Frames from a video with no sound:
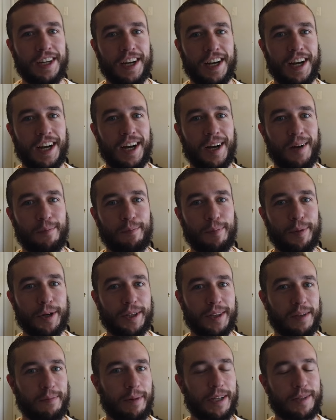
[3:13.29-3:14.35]

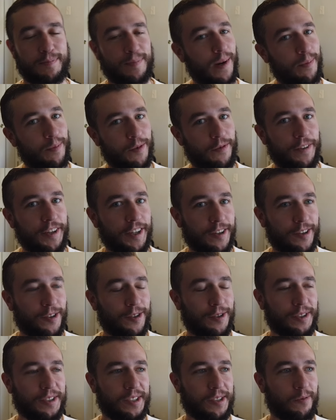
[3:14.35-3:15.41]
but the best prepper
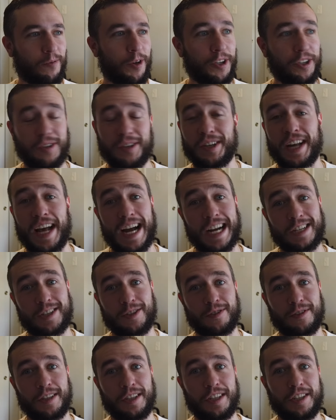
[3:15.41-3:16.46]
vehicle is the one you can
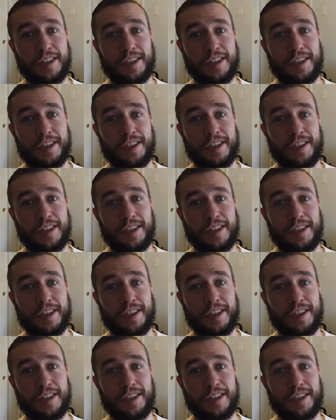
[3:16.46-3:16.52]
actually